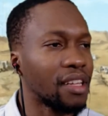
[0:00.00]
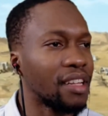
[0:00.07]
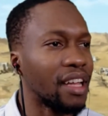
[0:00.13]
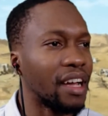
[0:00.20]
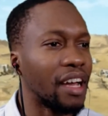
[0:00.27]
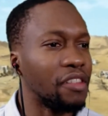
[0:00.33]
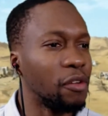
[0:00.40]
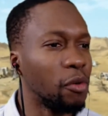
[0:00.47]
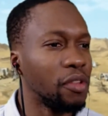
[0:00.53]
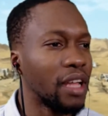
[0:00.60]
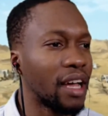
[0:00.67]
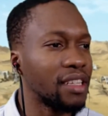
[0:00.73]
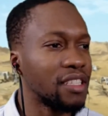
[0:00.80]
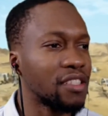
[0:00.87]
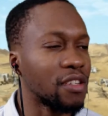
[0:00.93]
gonna lie, I do
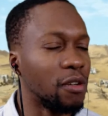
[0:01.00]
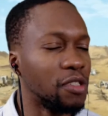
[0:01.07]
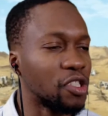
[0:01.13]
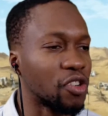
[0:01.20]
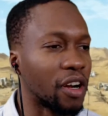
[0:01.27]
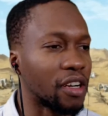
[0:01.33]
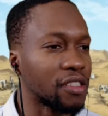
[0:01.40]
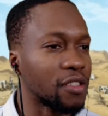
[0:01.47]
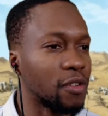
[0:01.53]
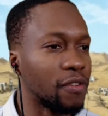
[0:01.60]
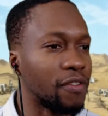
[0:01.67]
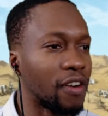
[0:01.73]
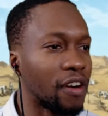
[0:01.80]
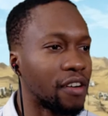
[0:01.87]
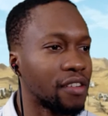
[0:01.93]
like the soundtrack so
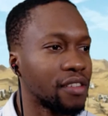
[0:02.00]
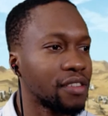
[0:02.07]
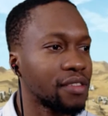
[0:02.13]
far.